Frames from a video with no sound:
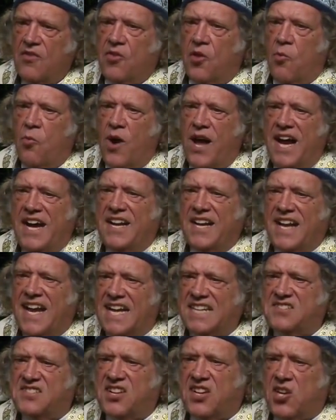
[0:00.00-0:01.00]
The way to
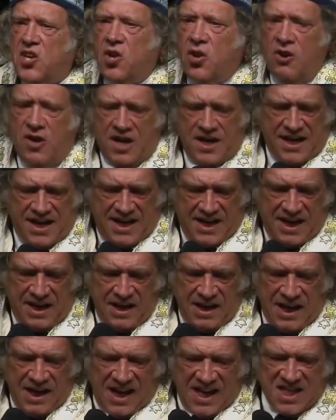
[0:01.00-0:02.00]
get
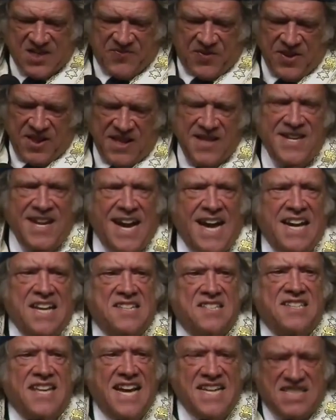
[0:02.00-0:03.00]
security is for the
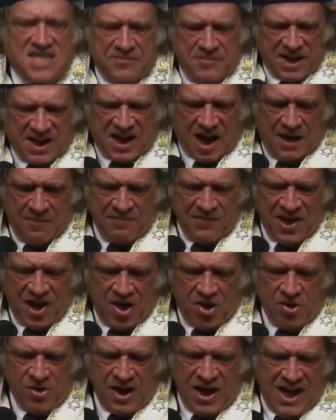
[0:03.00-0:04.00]
United States to become
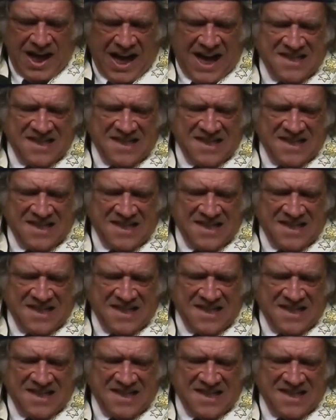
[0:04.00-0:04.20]
known